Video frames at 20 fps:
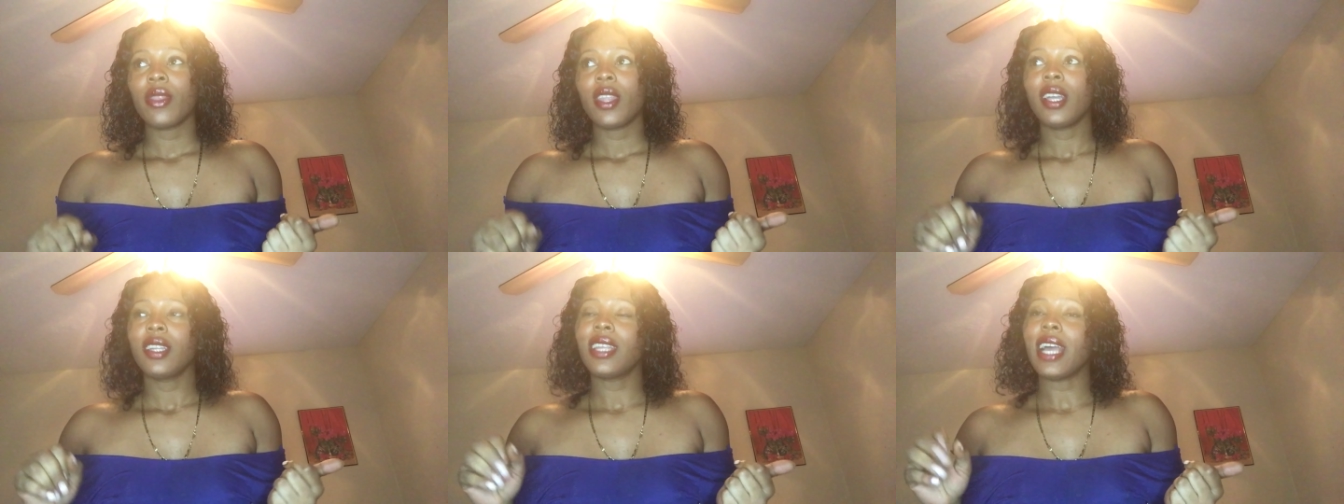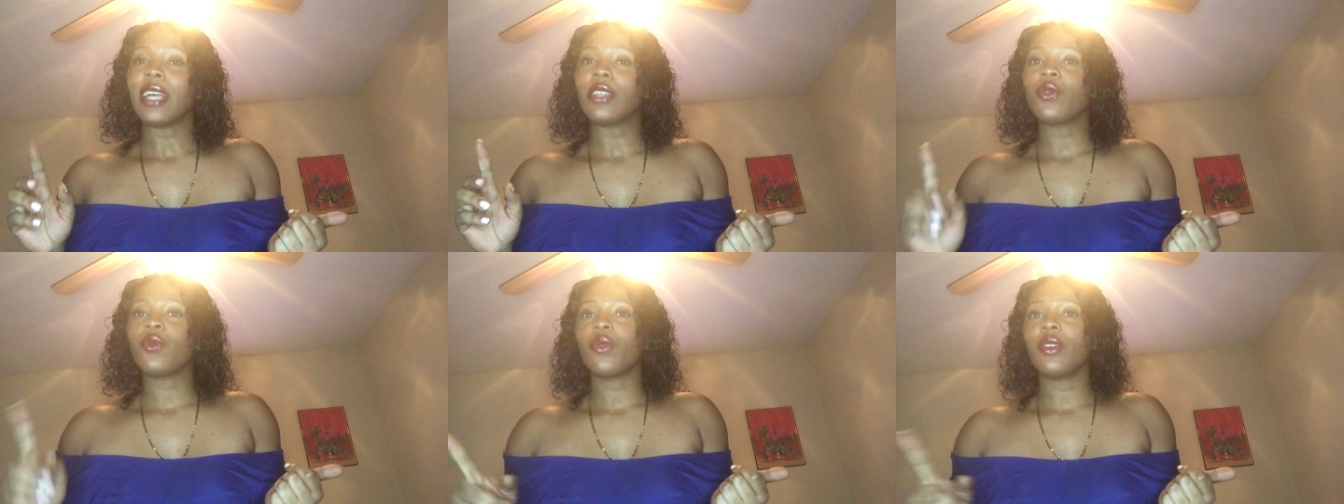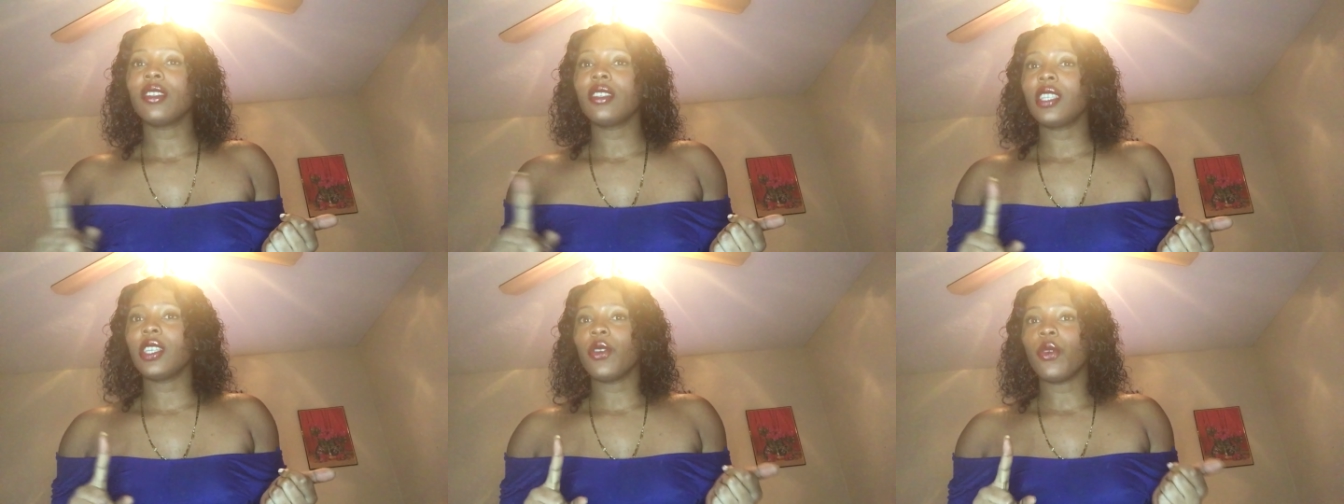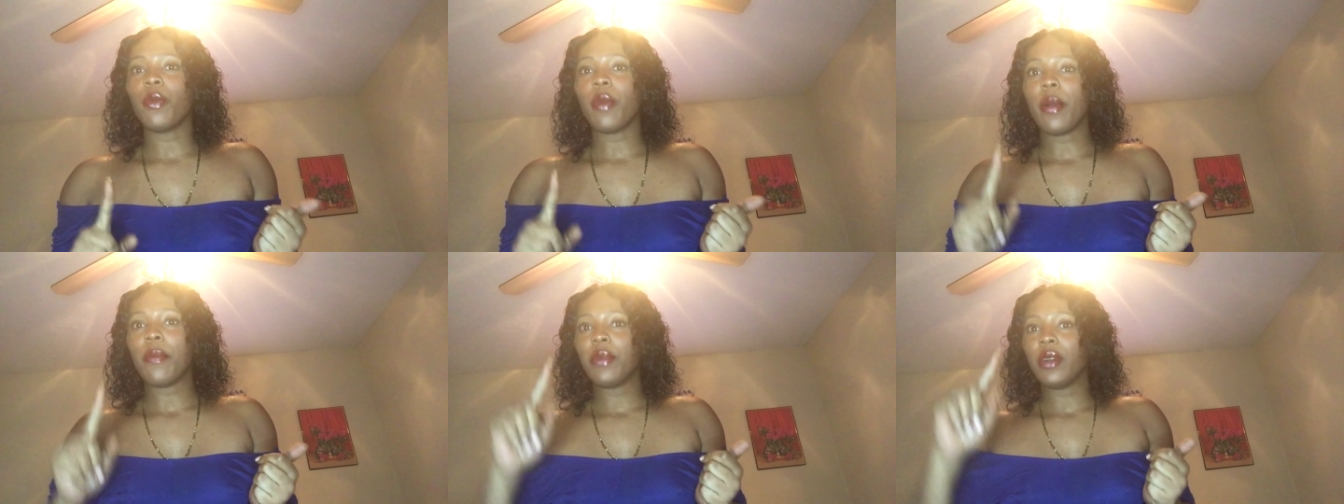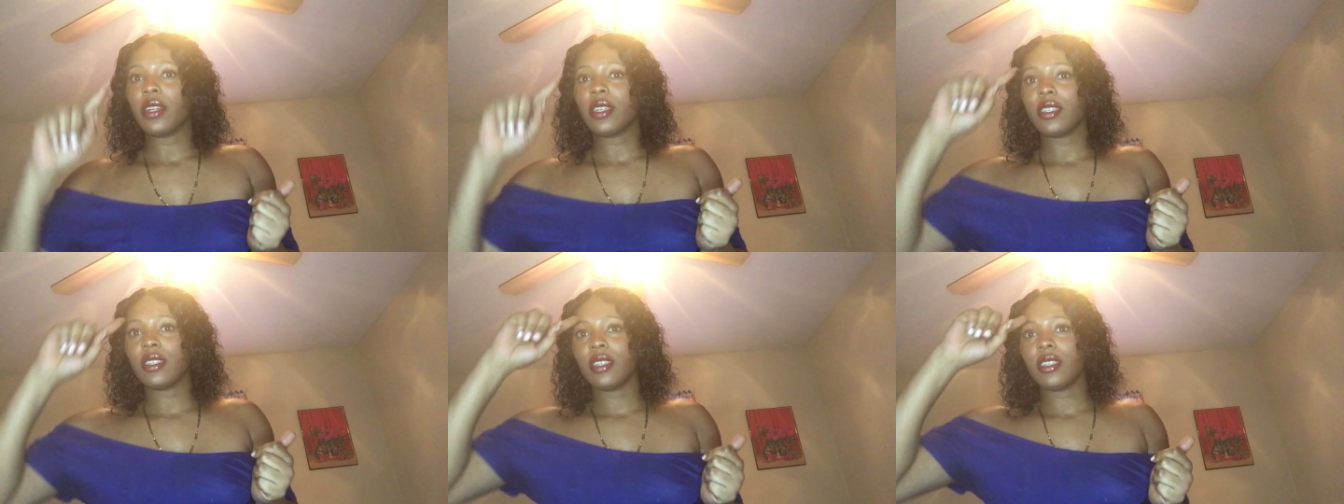that's one thing on my
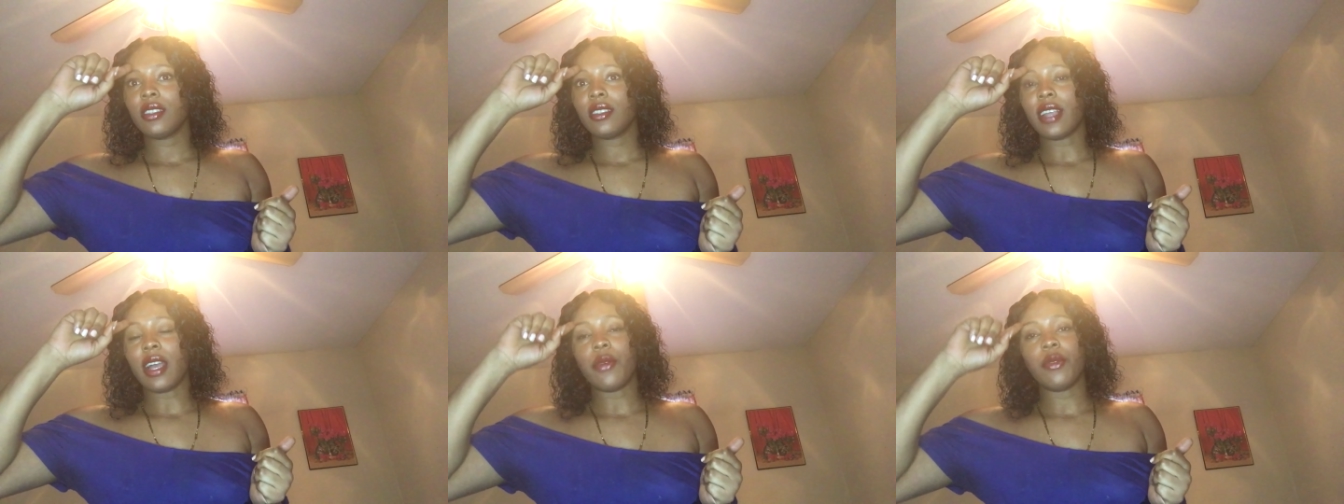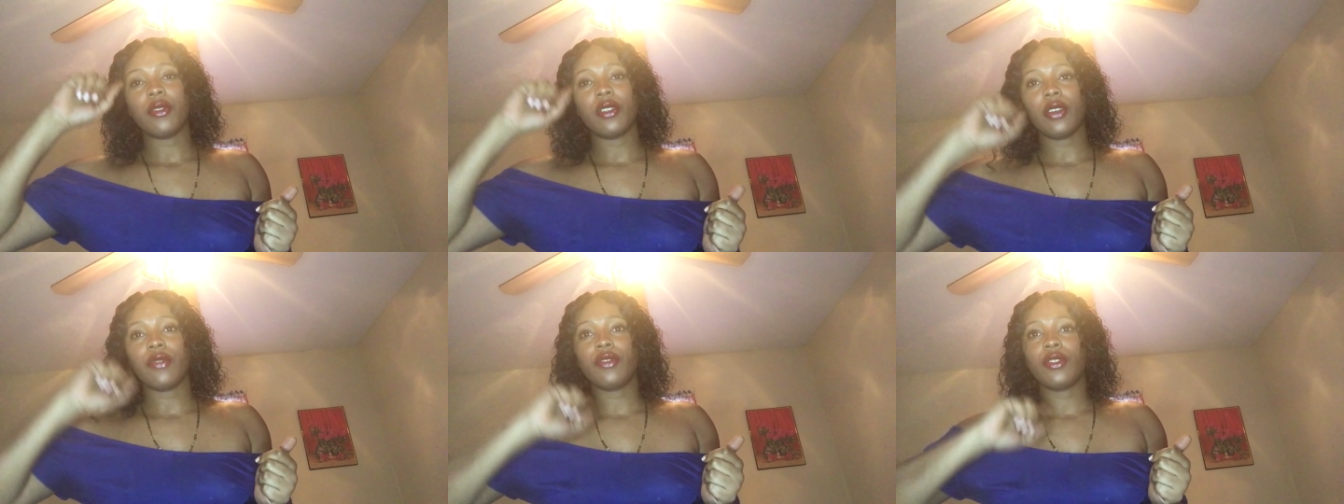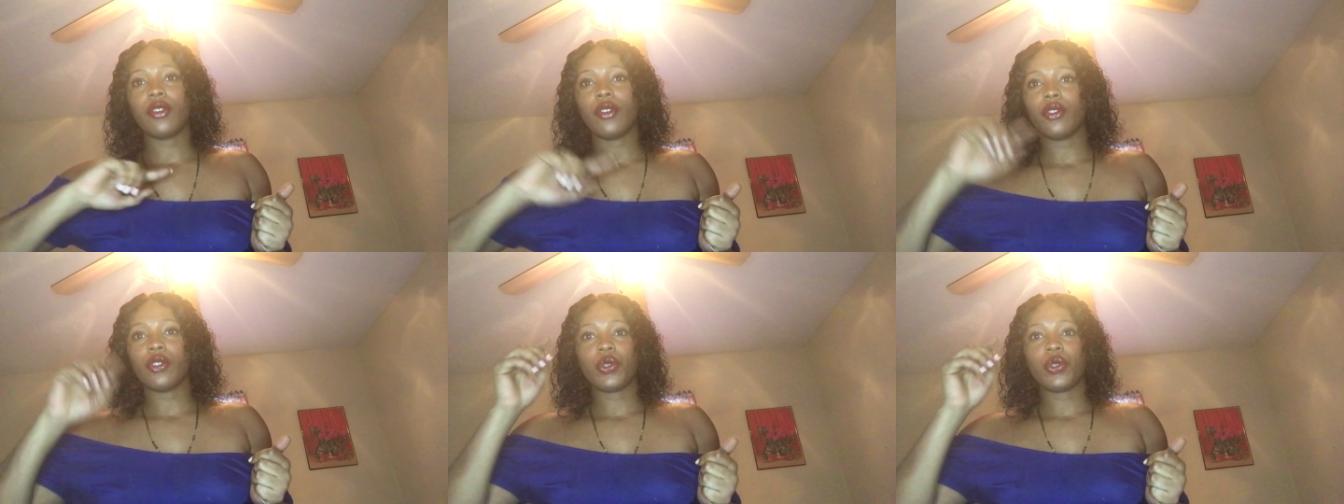bucket list. I would love to go